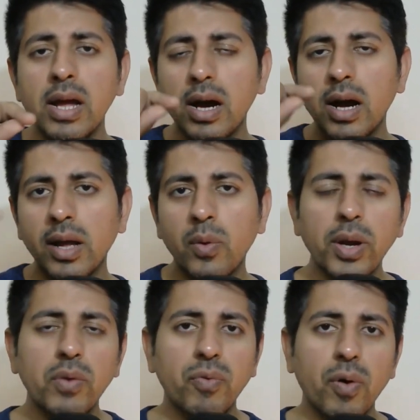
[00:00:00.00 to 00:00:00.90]
going
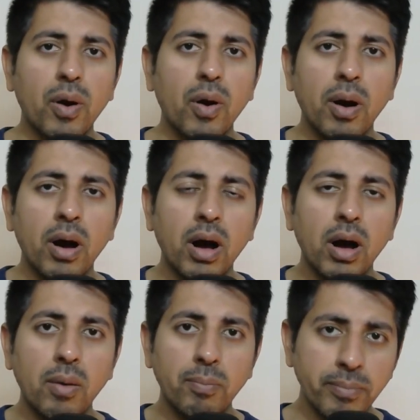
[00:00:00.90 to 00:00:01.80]
for
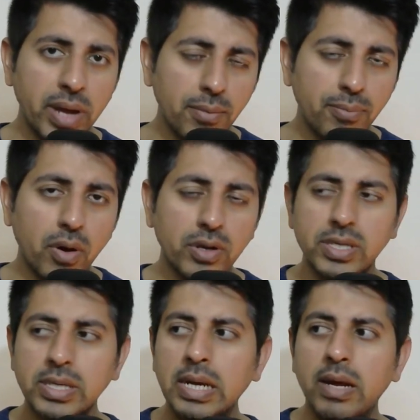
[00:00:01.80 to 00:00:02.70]
menopause,
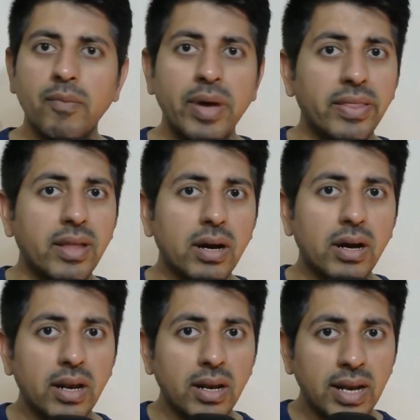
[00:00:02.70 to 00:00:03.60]
when the
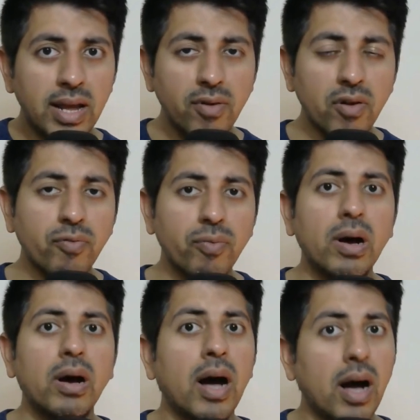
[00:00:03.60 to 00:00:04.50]
level of
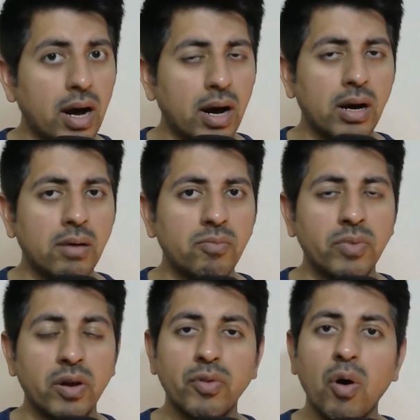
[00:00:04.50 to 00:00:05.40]
one of
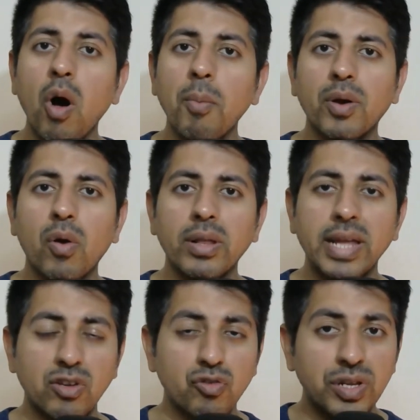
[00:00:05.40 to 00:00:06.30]
the hormone called the
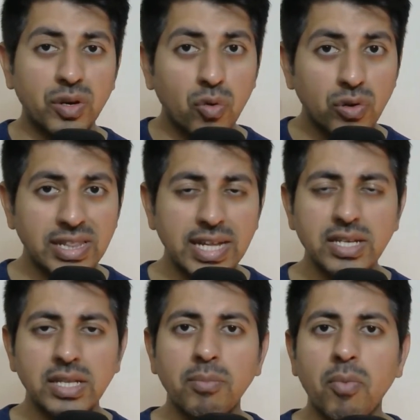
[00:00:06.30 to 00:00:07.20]
estrogen goes less in the
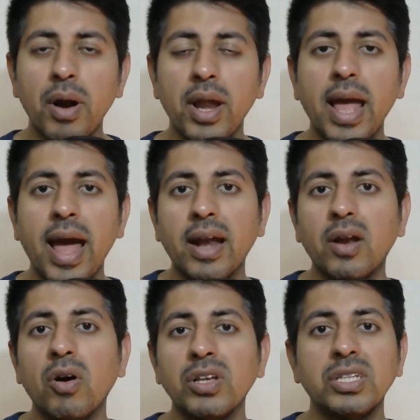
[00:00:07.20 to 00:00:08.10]
body and
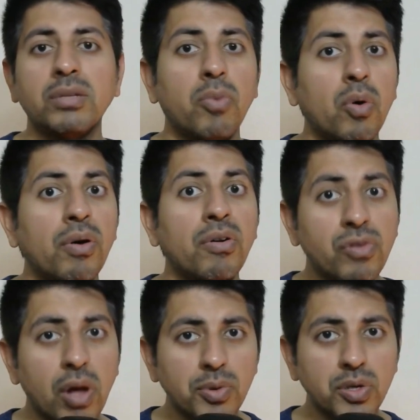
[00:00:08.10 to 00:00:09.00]
causes the bone
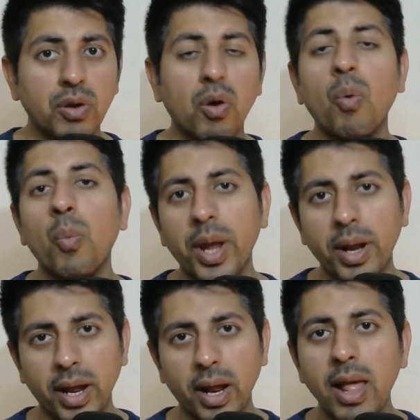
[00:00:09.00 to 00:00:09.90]
resorption or weakening.
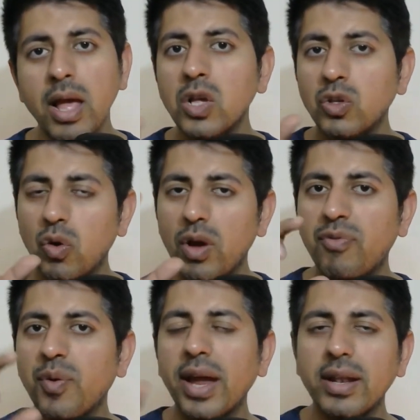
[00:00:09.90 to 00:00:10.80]
So if you
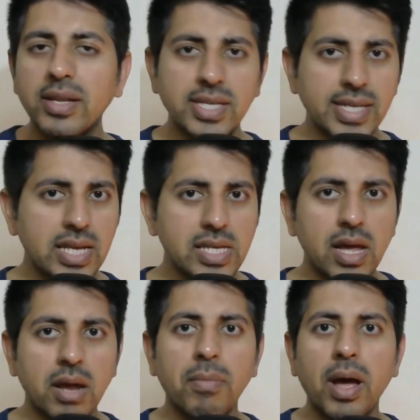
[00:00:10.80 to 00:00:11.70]
get this test done
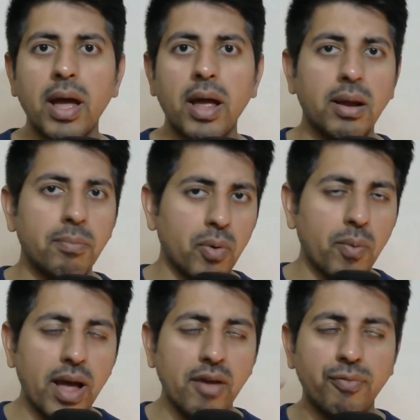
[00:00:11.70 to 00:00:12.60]

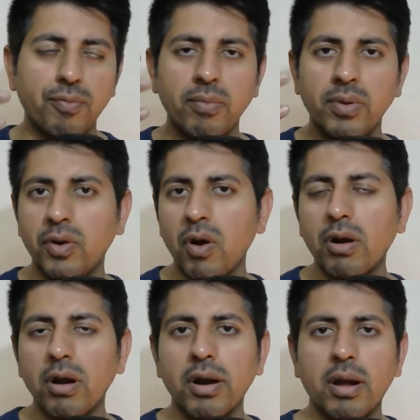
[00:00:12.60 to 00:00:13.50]
if your doctor
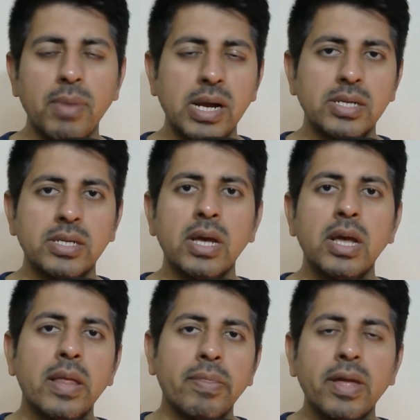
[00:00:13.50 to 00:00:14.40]
recommends,
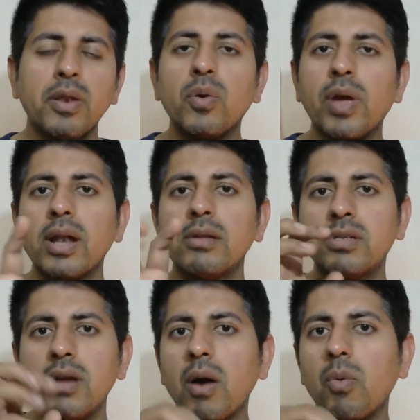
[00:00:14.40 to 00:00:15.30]
then you can start
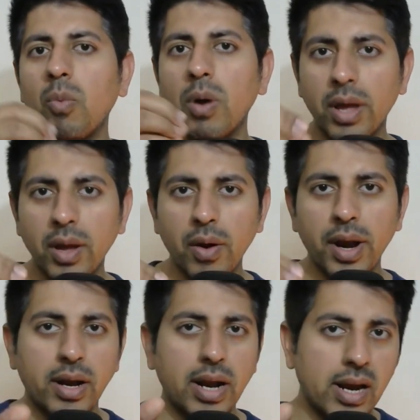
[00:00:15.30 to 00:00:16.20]
working on it.
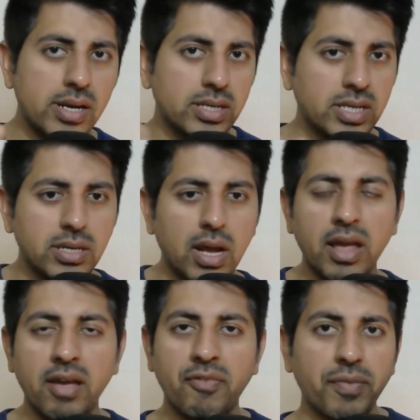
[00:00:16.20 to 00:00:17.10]
And if
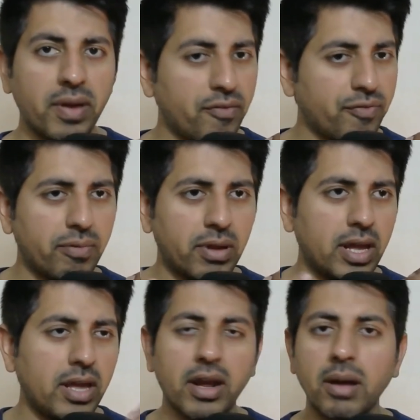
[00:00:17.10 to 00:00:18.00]
he
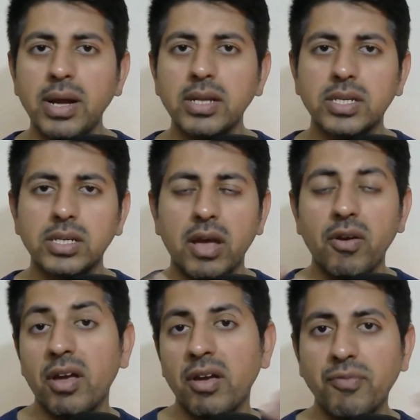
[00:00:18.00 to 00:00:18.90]

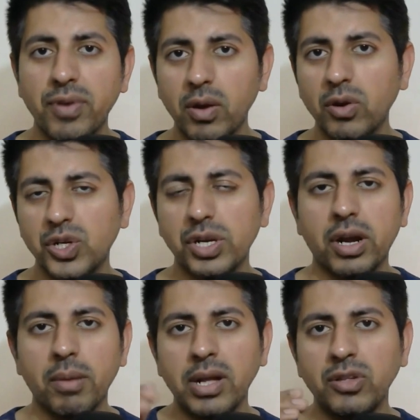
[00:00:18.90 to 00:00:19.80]
or she recommends
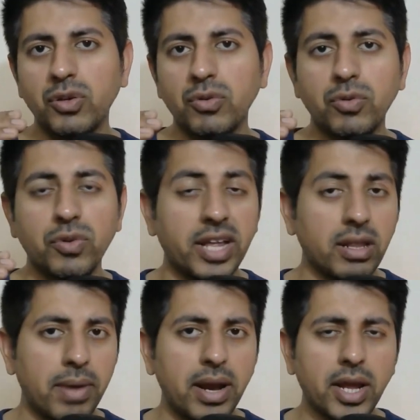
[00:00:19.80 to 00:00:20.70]
you to take the
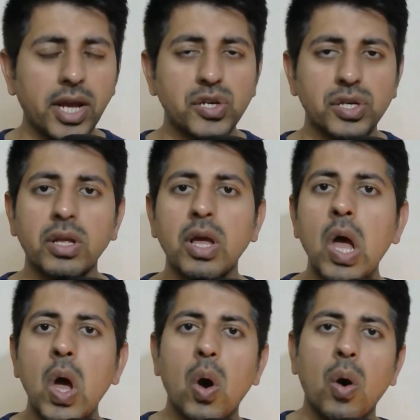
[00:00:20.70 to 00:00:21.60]
medication or
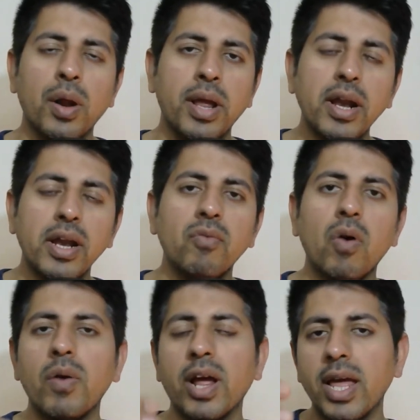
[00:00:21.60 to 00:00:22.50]
get involved,
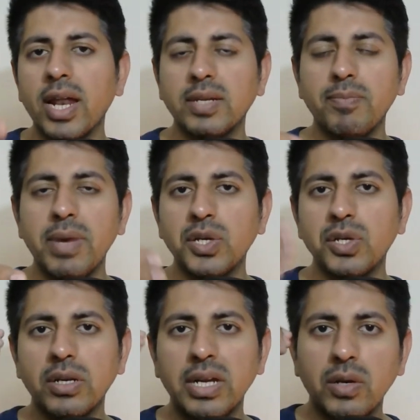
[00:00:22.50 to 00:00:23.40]
again, as mentioned, into
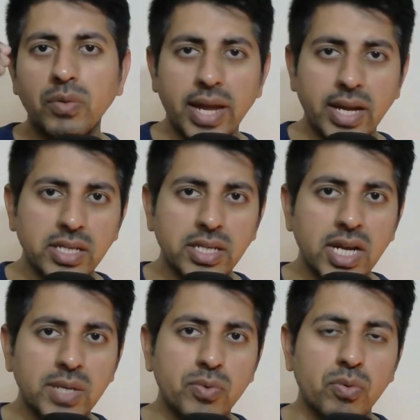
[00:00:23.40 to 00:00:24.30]
the exercise
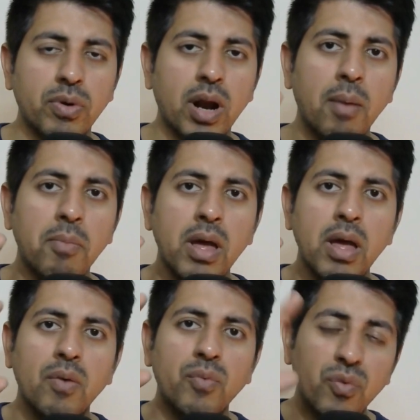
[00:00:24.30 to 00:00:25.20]
program with
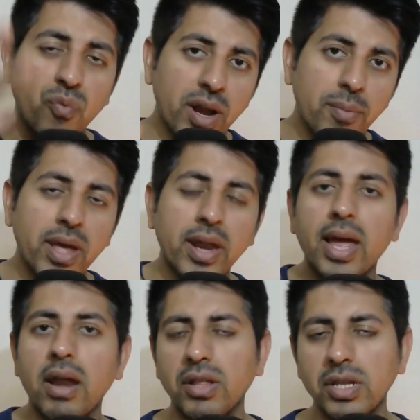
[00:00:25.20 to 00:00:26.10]
weight bearing and
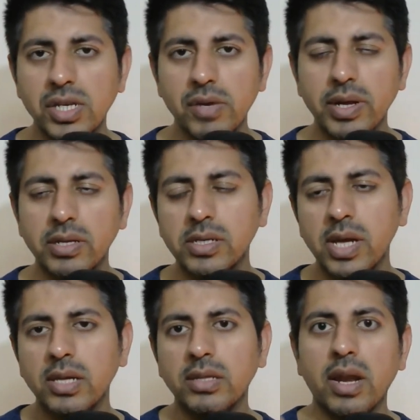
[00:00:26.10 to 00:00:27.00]
resistive exercise,
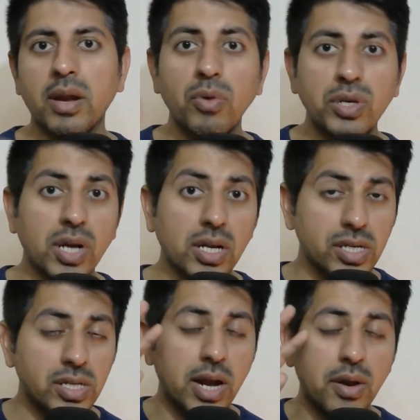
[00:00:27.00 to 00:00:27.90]
then good chances that you
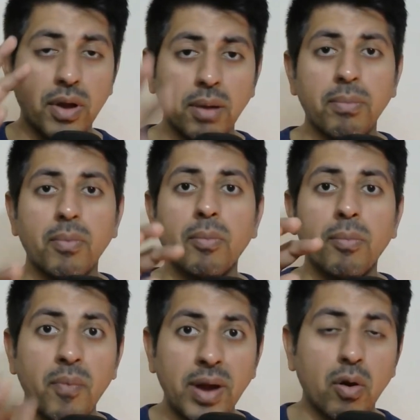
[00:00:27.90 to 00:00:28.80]
can prevent
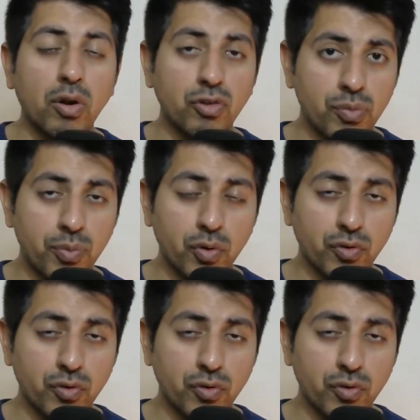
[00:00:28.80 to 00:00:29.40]
osteoporosis.